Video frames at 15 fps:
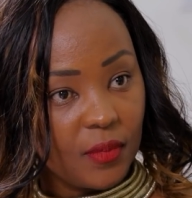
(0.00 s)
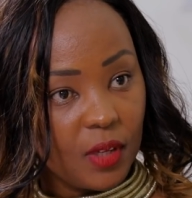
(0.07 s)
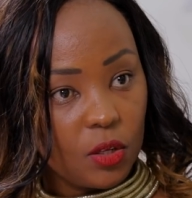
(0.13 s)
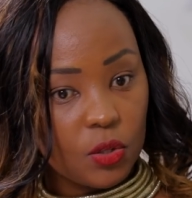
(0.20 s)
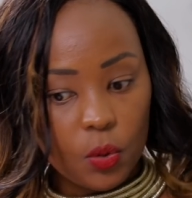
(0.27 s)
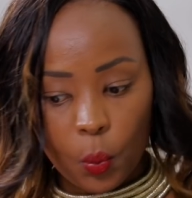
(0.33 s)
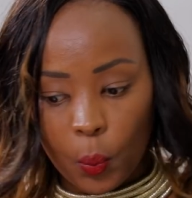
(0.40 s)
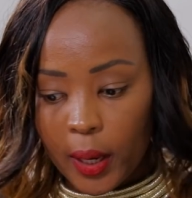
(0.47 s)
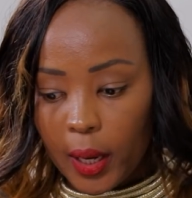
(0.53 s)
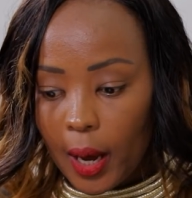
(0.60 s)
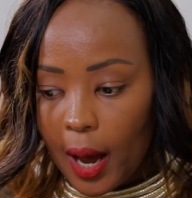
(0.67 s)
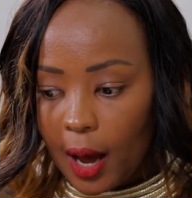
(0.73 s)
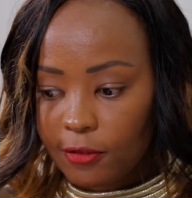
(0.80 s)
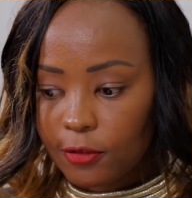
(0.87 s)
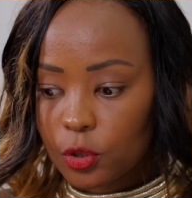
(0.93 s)
So we
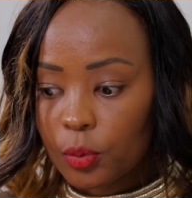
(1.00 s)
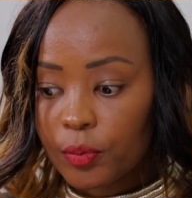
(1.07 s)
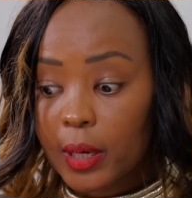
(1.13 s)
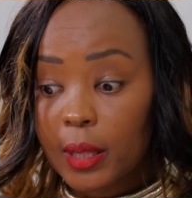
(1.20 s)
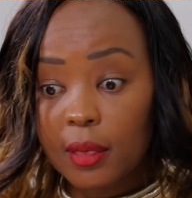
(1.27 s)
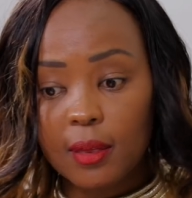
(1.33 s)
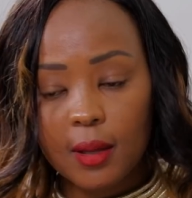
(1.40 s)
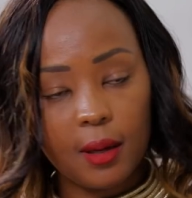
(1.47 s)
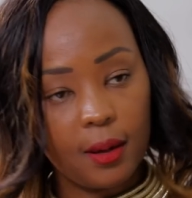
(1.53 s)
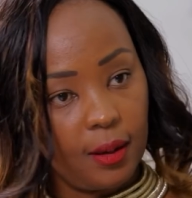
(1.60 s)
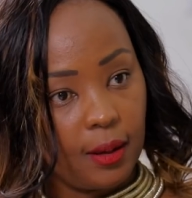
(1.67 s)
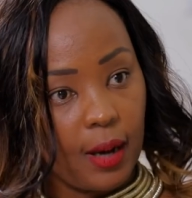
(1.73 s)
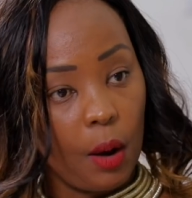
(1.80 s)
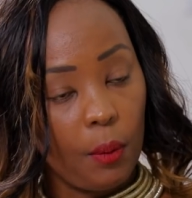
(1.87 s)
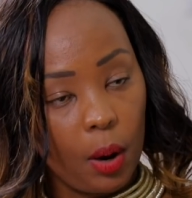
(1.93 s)
have to
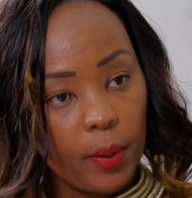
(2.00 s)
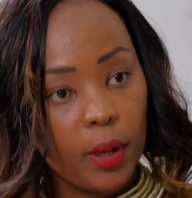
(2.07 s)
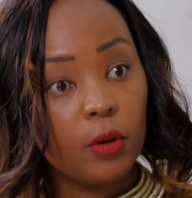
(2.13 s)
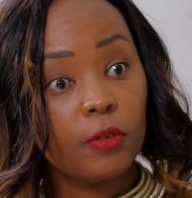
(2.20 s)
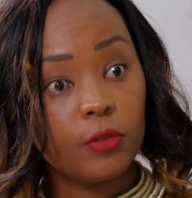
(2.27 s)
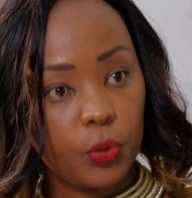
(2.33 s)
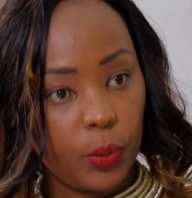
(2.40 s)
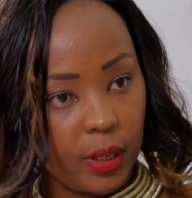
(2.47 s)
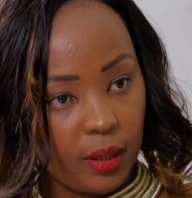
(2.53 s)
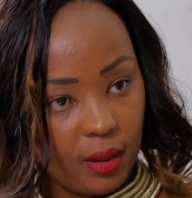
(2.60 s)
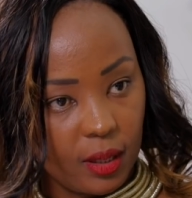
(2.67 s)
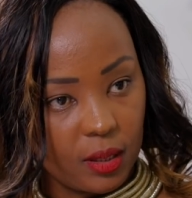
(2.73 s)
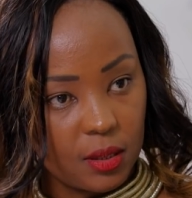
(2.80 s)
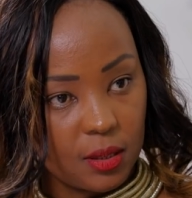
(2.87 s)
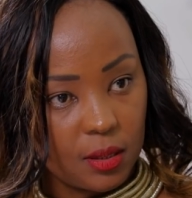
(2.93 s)
rethink our way of doing
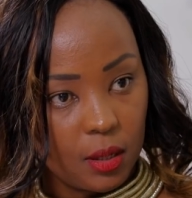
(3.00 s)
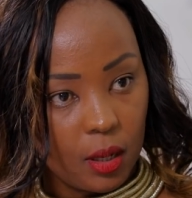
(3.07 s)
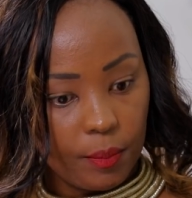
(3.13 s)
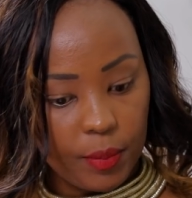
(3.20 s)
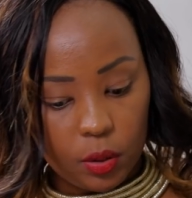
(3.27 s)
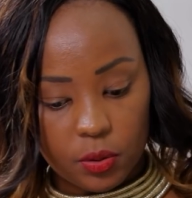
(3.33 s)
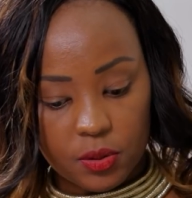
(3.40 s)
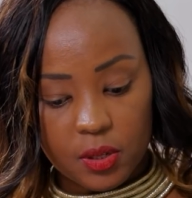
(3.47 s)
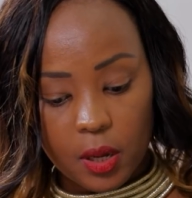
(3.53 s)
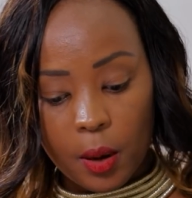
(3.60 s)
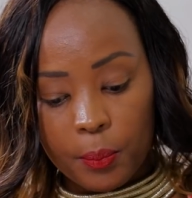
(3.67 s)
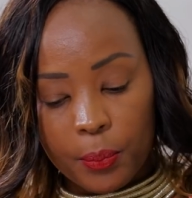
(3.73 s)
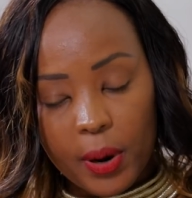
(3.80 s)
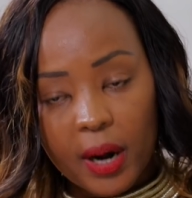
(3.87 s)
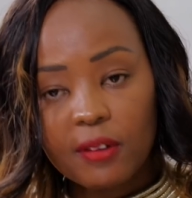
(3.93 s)
things, because
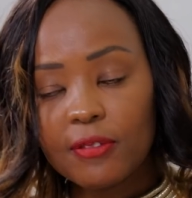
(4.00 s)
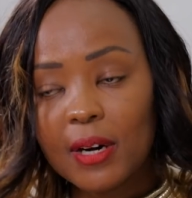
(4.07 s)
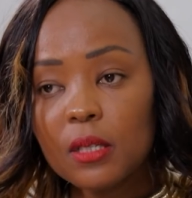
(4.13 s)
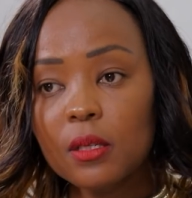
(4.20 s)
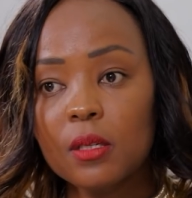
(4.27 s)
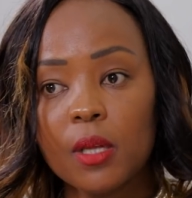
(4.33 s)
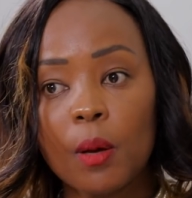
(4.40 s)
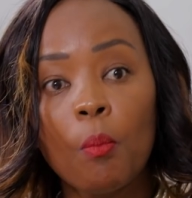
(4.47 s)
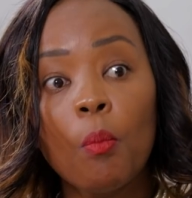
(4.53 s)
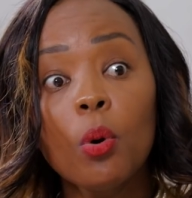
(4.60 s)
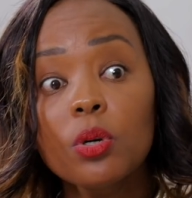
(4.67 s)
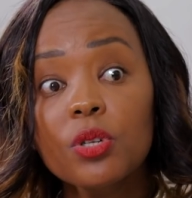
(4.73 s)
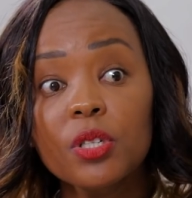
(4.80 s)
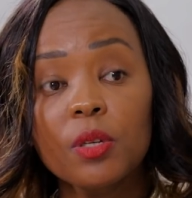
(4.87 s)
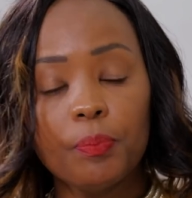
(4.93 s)
breakfast is the
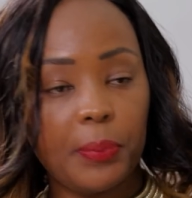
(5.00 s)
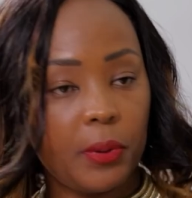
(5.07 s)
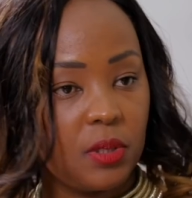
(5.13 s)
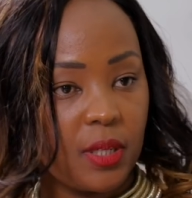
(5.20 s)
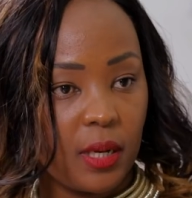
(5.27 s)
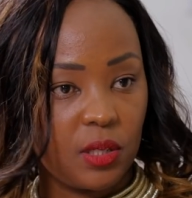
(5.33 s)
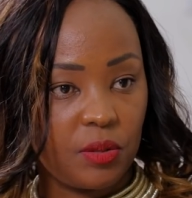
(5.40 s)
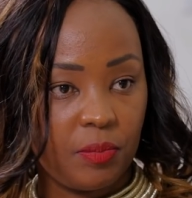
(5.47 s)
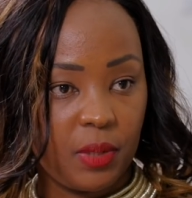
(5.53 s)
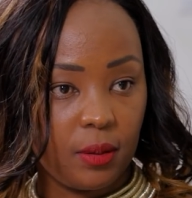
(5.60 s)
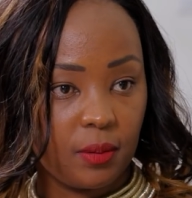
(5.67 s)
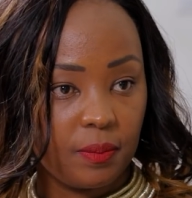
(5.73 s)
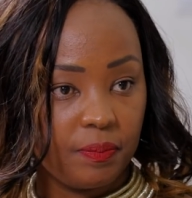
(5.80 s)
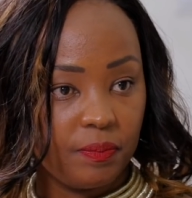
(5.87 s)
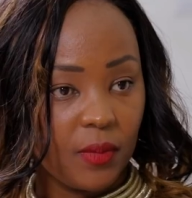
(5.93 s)
most important
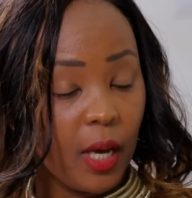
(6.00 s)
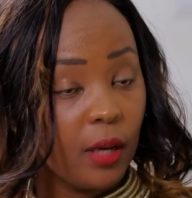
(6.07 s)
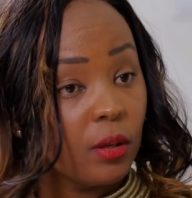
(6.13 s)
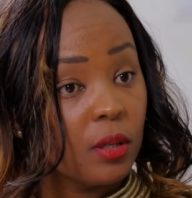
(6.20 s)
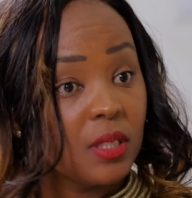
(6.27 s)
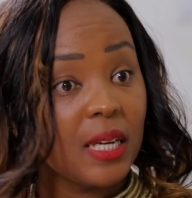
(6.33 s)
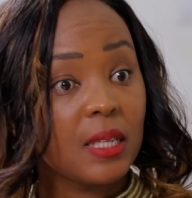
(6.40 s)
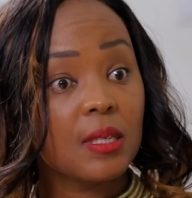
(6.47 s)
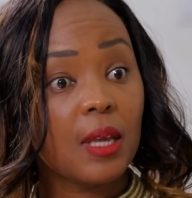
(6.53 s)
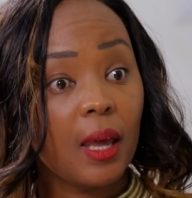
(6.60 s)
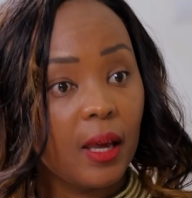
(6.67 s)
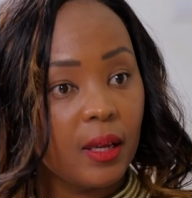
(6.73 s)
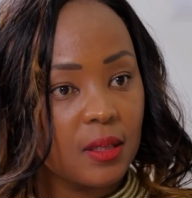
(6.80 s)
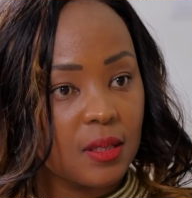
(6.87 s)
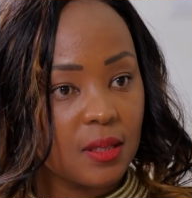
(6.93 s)
meal. And not just
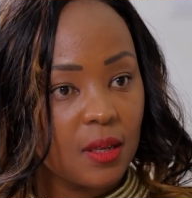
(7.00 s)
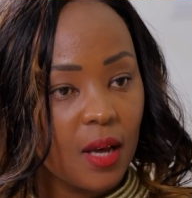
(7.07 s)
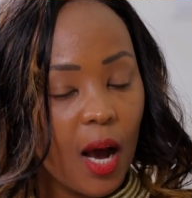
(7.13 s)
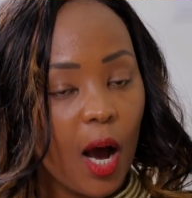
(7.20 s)
kids.